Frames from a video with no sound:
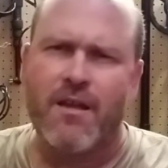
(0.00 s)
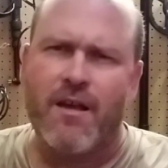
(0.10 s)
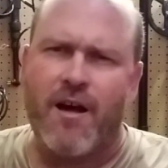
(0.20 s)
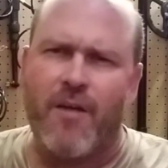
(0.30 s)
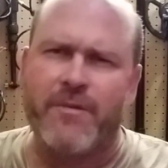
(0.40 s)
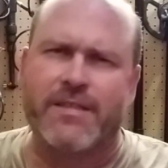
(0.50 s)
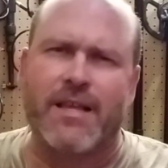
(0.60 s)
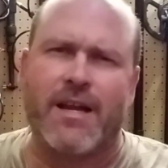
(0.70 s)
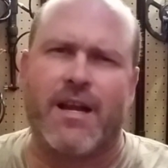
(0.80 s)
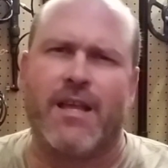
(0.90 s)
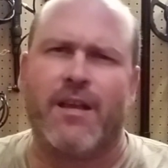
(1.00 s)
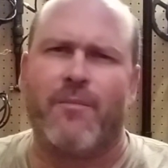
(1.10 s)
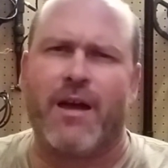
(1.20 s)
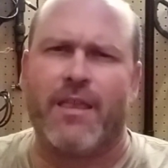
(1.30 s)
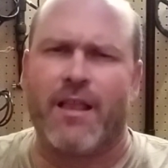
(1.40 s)
I'll be sending it into
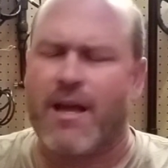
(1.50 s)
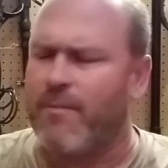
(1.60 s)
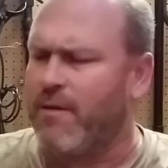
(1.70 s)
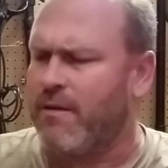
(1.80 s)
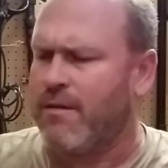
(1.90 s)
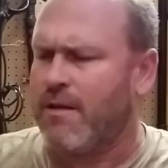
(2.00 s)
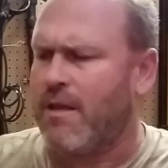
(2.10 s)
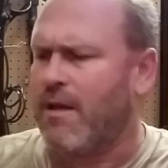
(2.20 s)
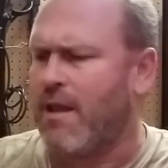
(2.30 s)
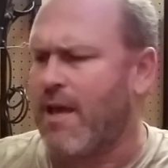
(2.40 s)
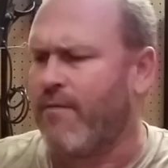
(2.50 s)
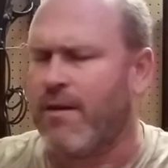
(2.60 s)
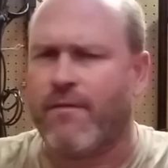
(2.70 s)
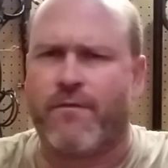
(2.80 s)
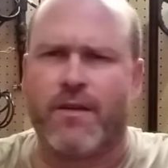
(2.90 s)
Minelab and having
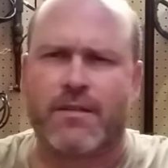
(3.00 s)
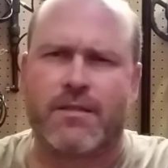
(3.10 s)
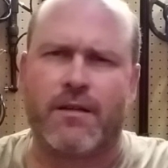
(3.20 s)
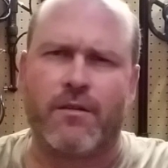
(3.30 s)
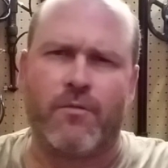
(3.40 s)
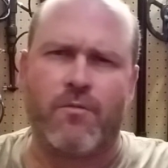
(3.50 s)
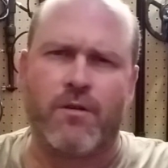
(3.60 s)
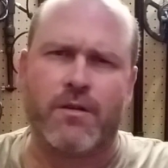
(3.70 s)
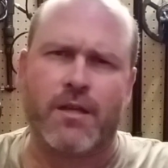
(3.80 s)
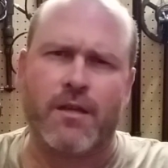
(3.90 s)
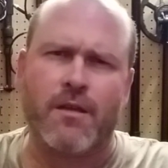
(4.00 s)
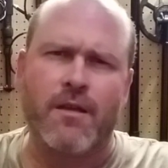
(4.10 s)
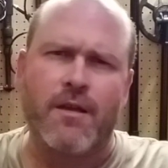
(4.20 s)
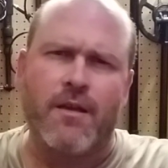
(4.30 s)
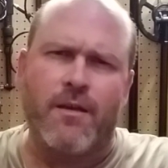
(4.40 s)
it fixed under the warranty.
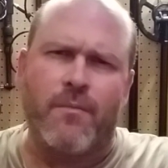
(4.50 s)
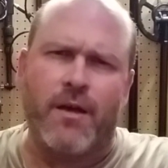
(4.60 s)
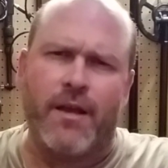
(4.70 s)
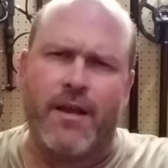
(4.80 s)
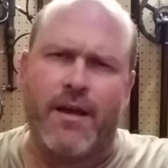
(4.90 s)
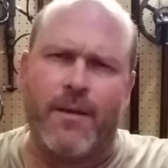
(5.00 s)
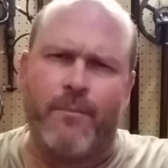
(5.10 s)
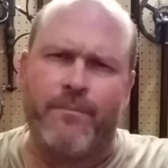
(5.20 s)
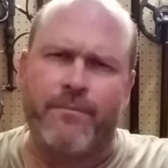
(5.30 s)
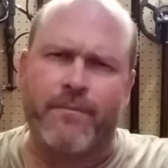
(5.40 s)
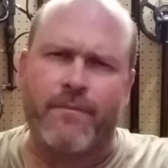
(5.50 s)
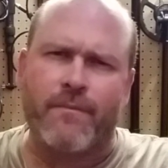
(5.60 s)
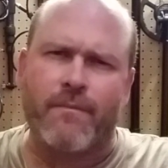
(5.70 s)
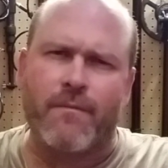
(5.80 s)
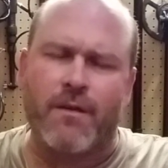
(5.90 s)
But
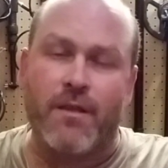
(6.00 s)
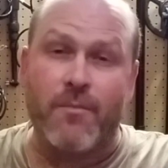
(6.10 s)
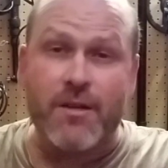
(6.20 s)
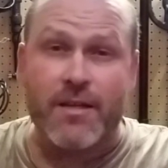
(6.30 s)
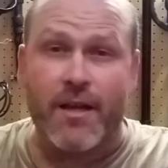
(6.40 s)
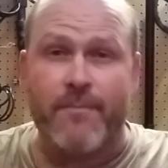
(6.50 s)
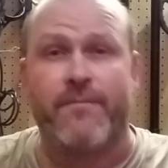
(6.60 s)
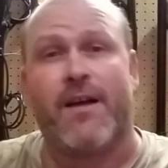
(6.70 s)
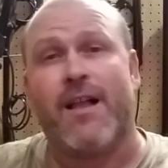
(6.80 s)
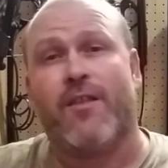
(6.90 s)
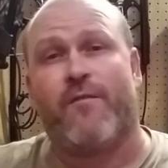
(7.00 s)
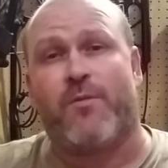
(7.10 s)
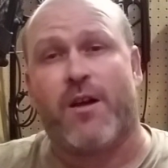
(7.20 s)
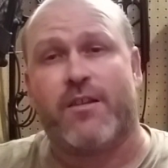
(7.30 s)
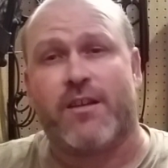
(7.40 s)
in the meantime, I love
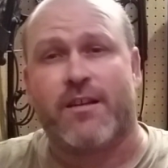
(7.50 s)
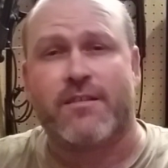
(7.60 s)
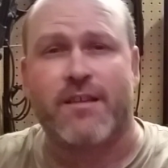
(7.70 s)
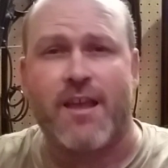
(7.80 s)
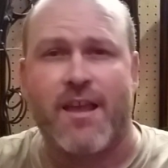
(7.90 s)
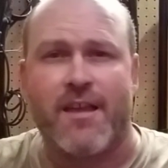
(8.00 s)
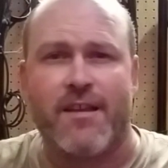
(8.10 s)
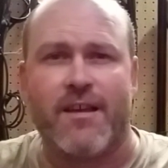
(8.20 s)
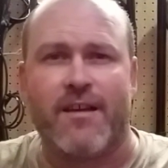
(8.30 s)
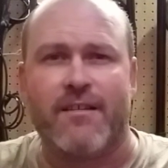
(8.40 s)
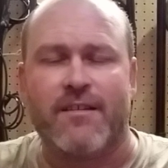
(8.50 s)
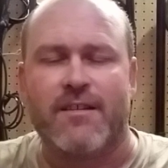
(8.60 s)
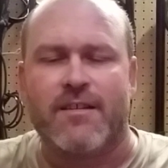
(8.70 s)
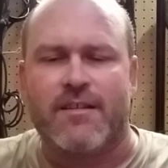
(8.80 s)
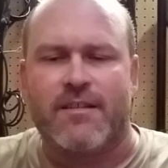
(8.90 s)
projects, and
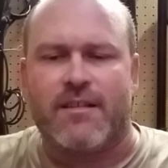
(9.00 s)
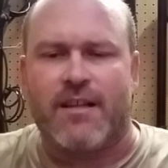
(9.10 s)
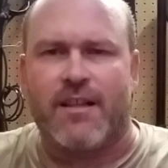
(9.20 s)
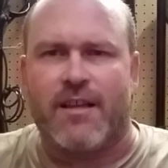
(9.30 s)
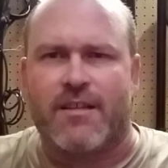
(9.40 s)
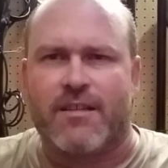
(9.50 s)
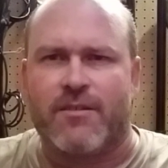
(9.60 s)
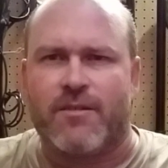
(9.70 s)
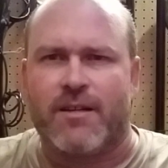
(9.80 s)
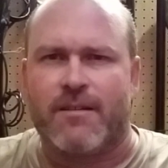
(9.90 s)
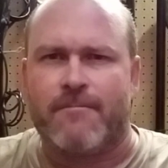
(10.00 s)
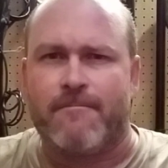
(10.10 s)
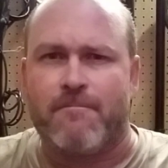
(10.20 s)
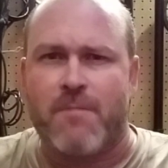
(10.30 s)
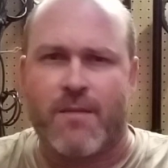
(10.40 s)
I like to
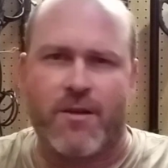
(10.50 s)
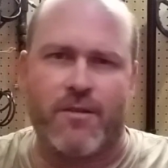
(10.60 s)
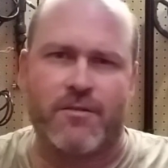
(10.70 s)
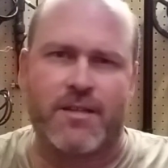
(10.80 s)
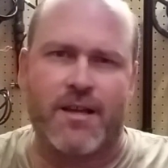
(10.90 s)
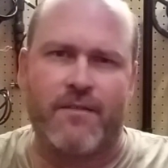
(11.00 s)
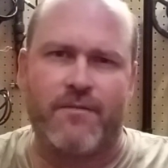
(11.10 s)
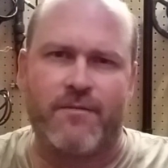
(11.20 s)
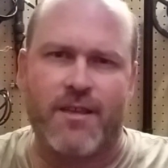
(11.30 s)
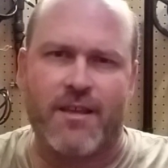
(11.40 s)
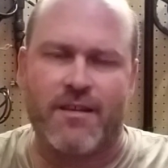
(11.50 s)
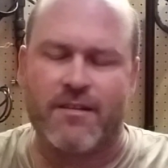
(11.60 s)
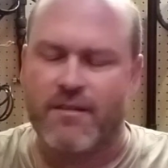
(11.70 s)
make my own stuff, and